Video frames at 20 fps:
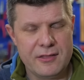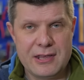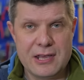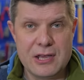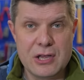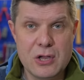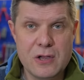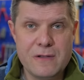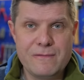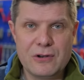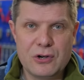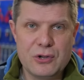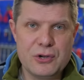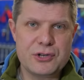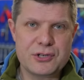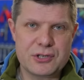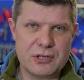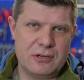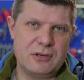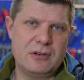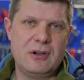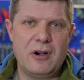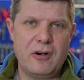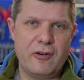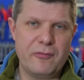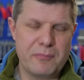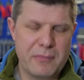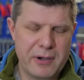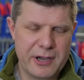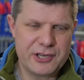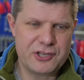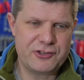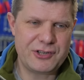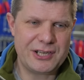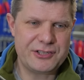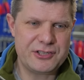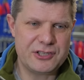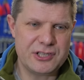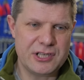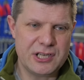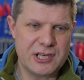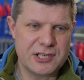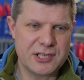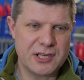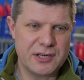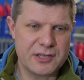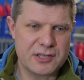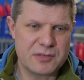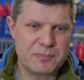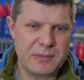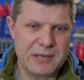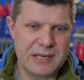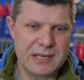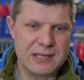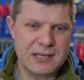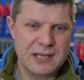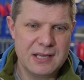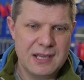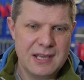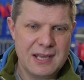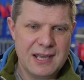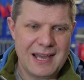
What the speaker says: the evolution of my strategy, so to speak,